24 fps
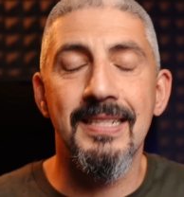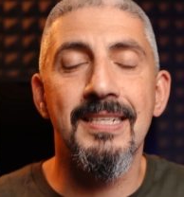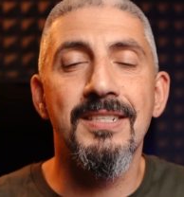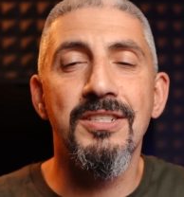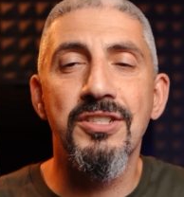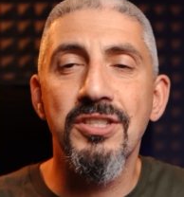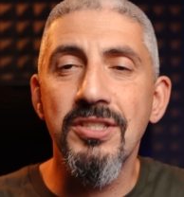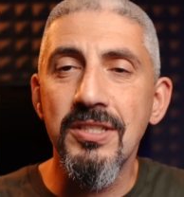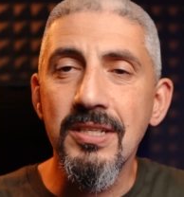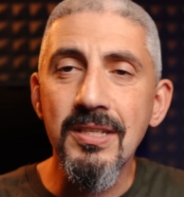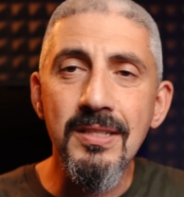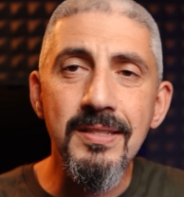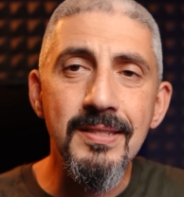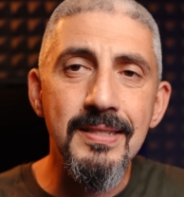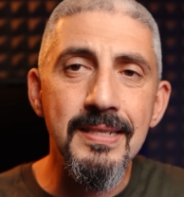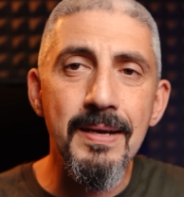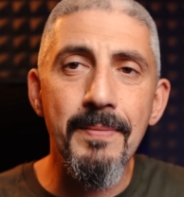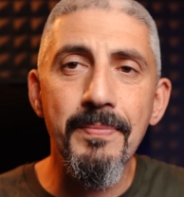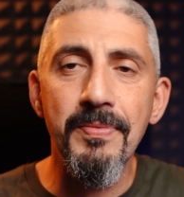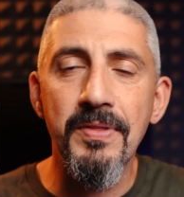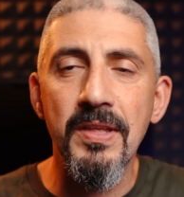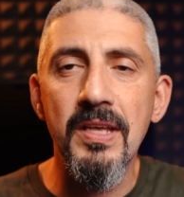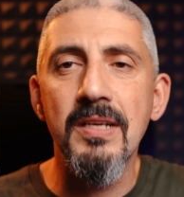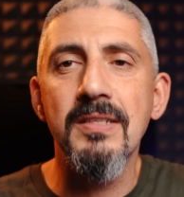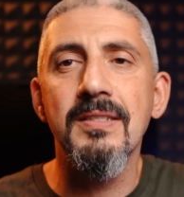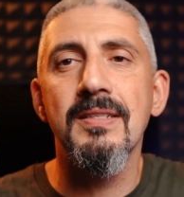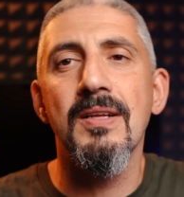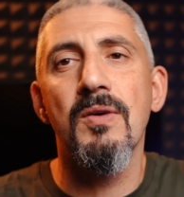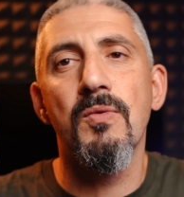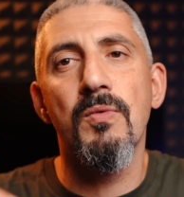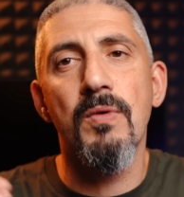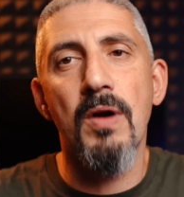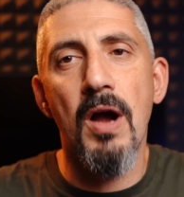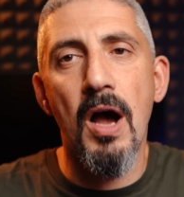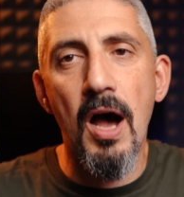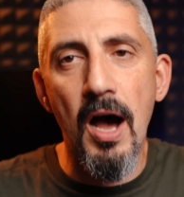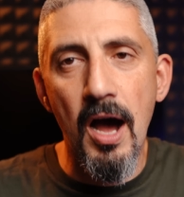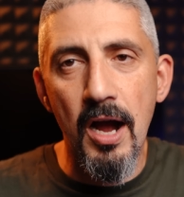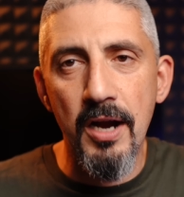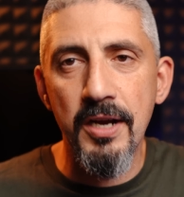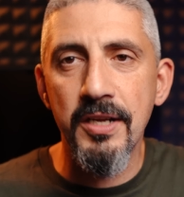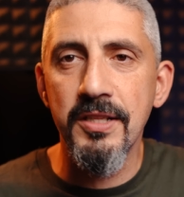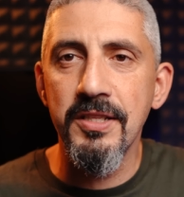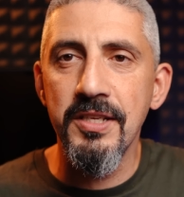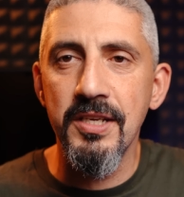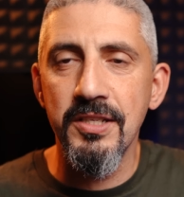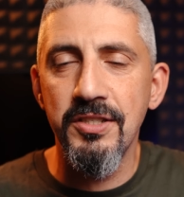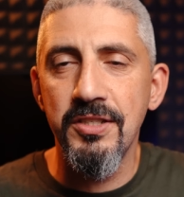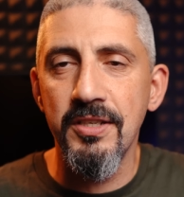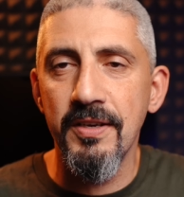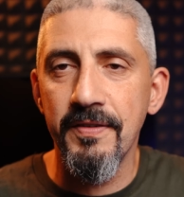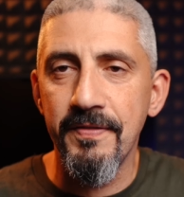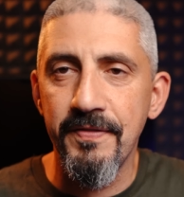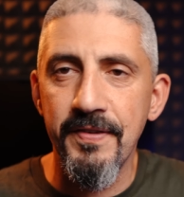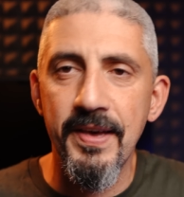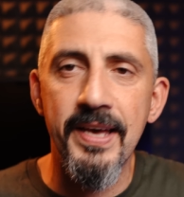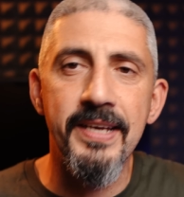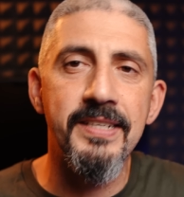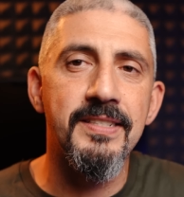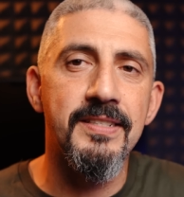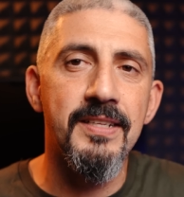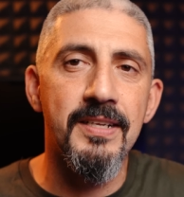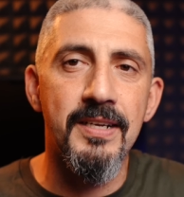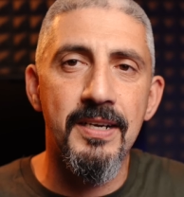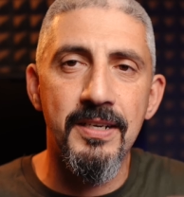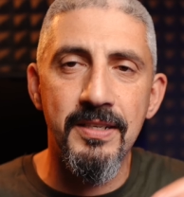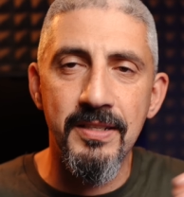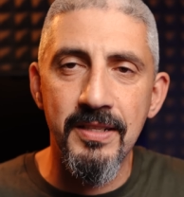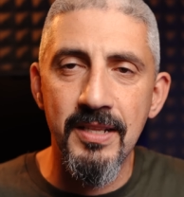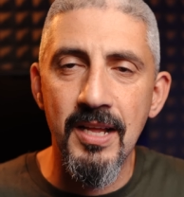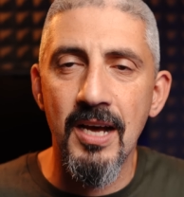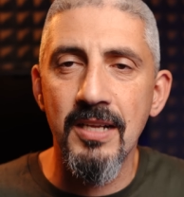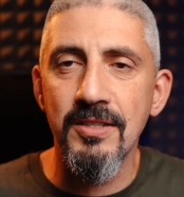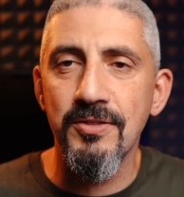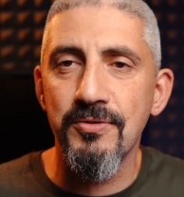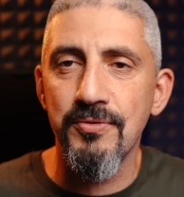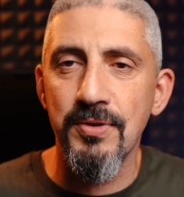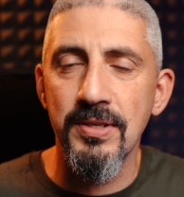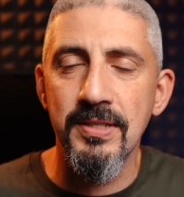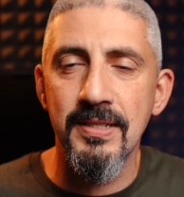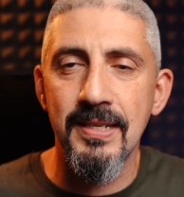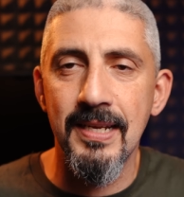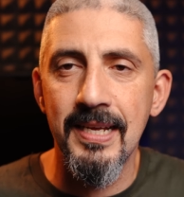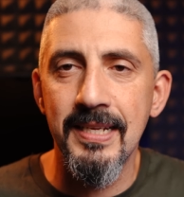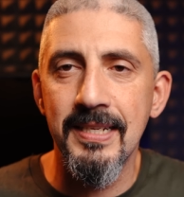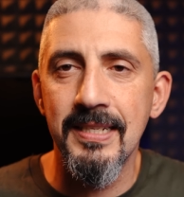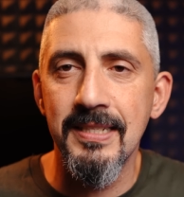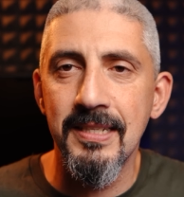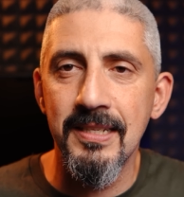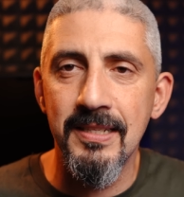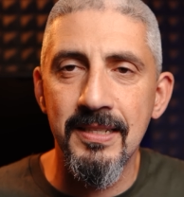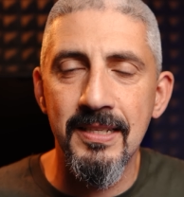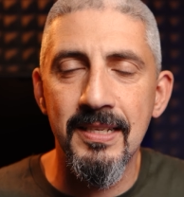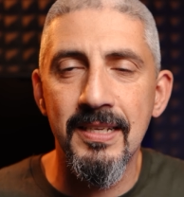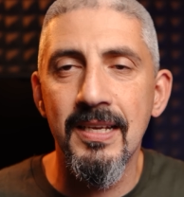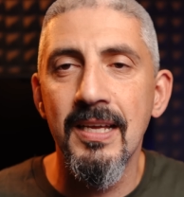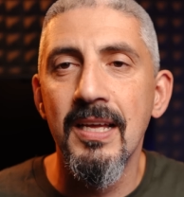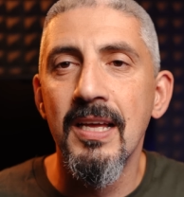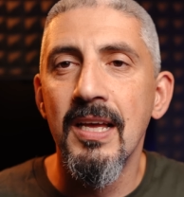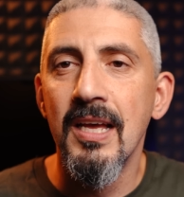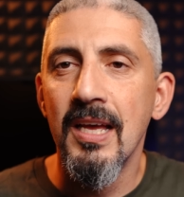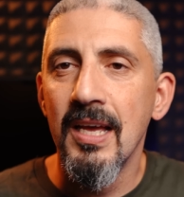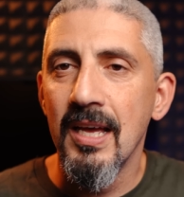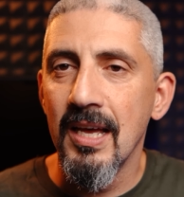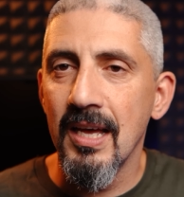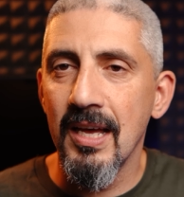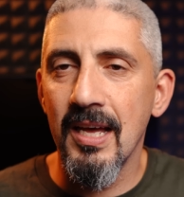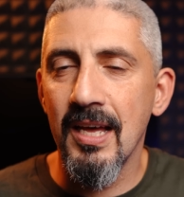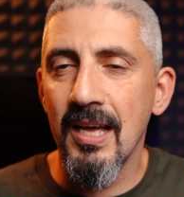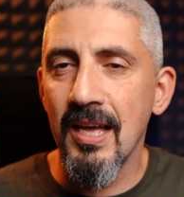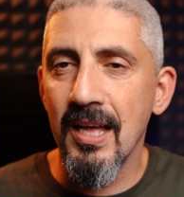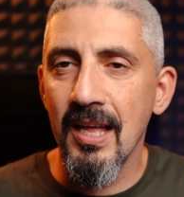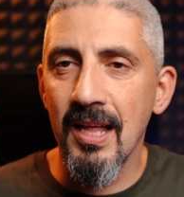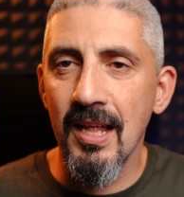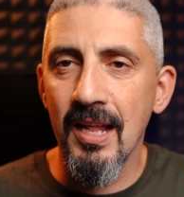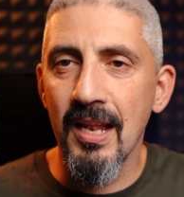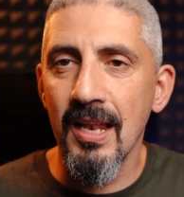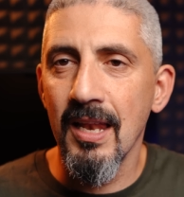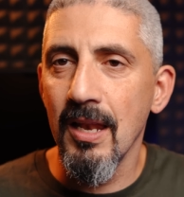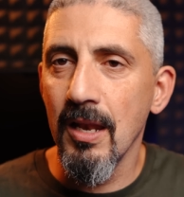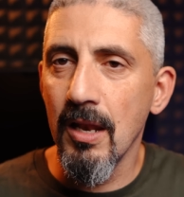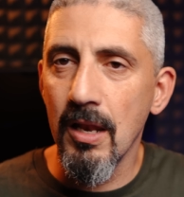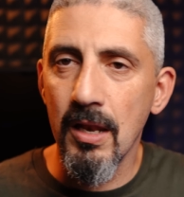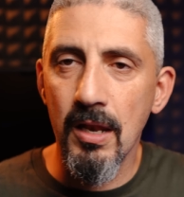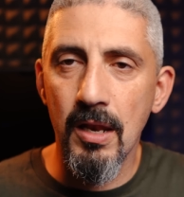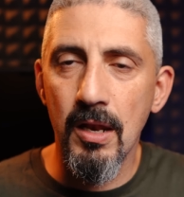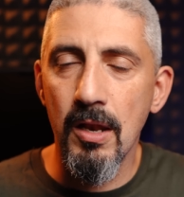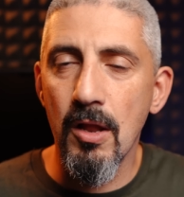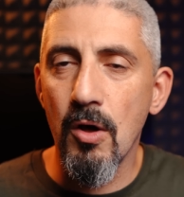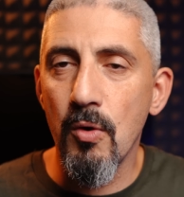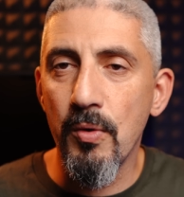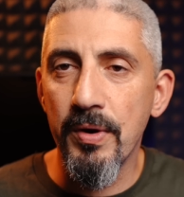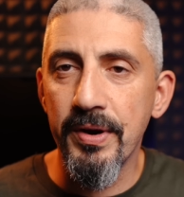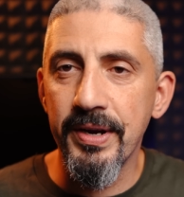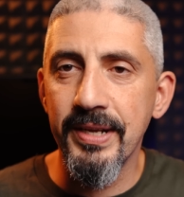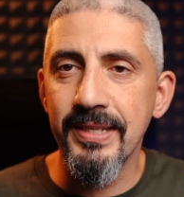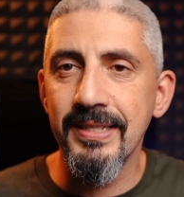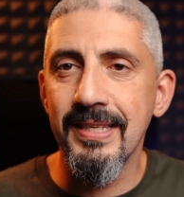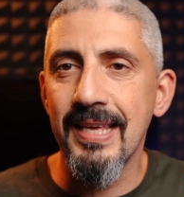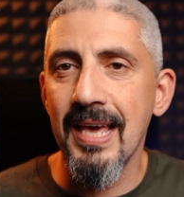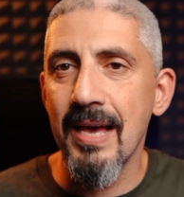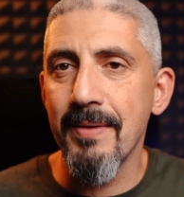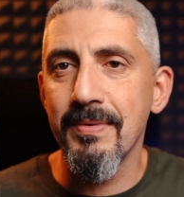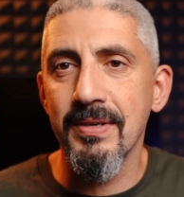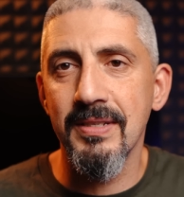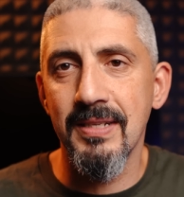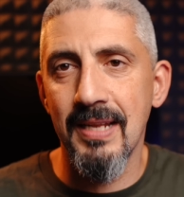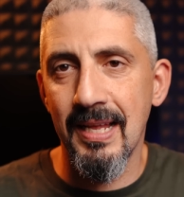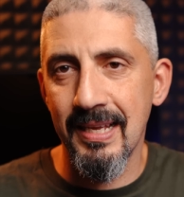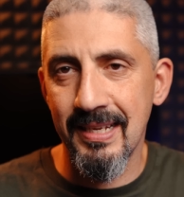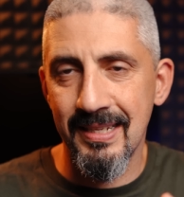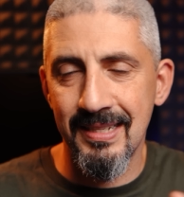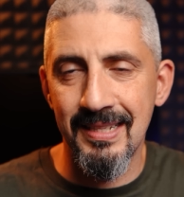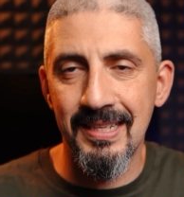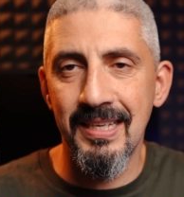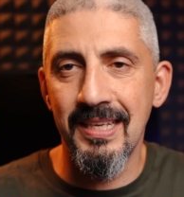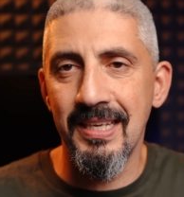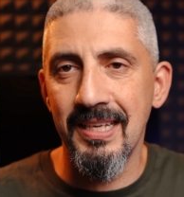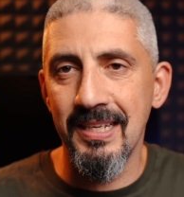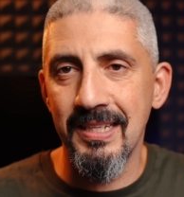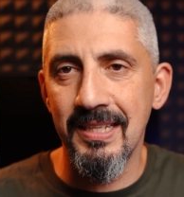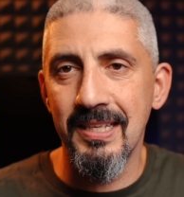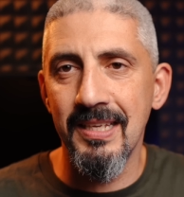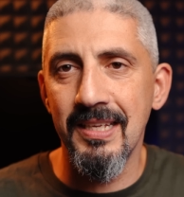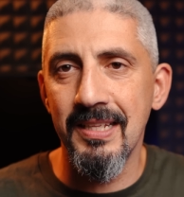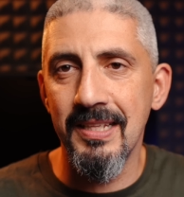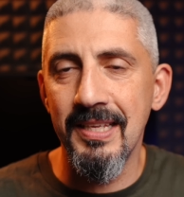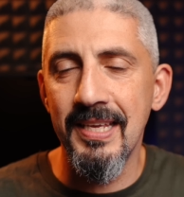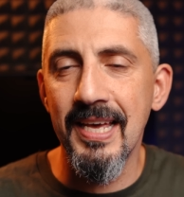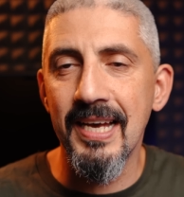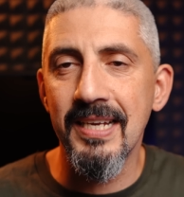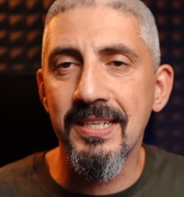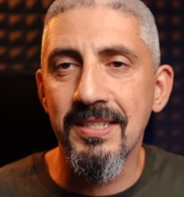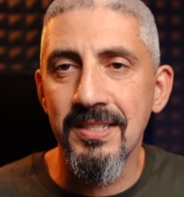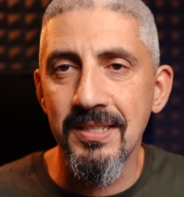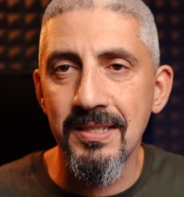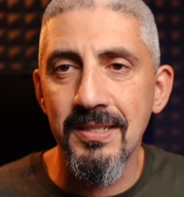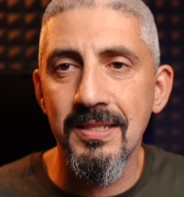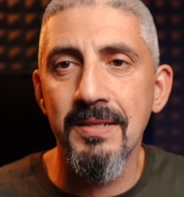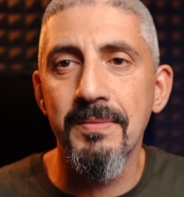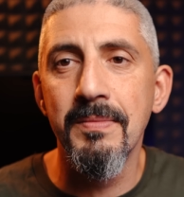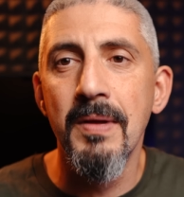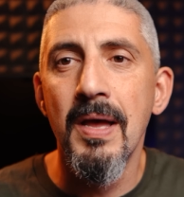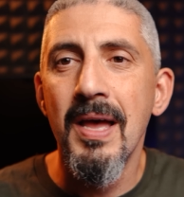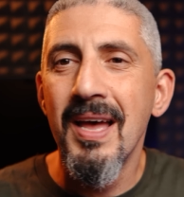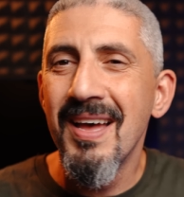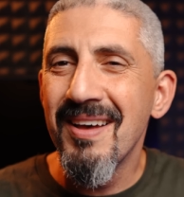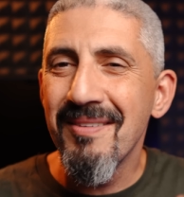There's still some things that are in the GFX that are not translated in the lower end cameras like the X system,